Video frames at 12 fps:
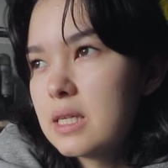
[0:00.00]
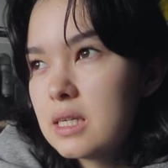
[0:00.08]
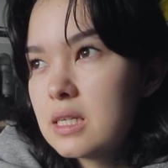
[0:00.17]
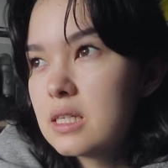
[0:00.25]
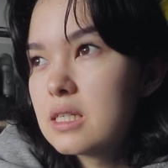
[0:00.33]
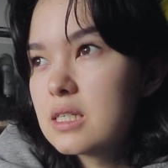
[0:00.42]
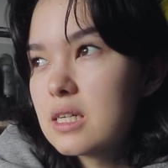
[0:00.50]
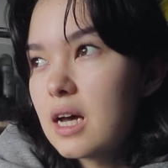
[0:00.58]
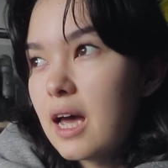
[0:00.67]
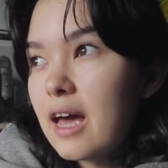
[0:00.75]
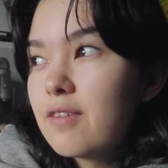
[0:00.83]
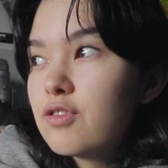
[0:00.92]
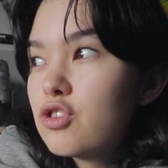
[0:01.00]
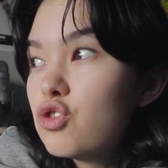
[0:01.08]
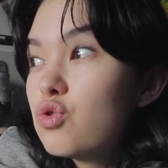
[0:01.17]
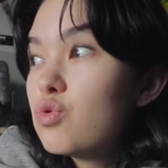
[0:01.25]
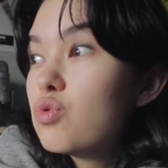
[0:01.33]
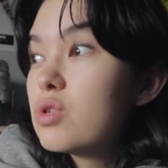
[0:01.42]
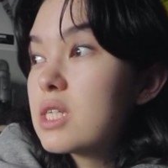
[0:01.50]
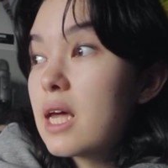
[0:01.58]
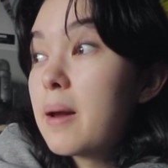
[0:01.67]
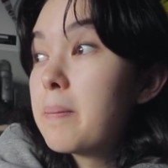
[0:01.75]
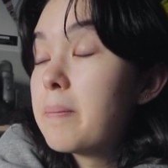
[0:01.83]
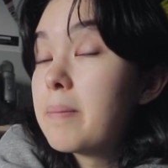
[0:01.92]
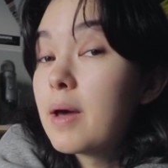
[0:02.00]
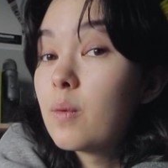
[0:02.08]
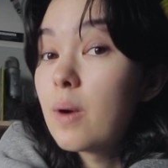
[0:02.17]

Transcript: is I have to set up my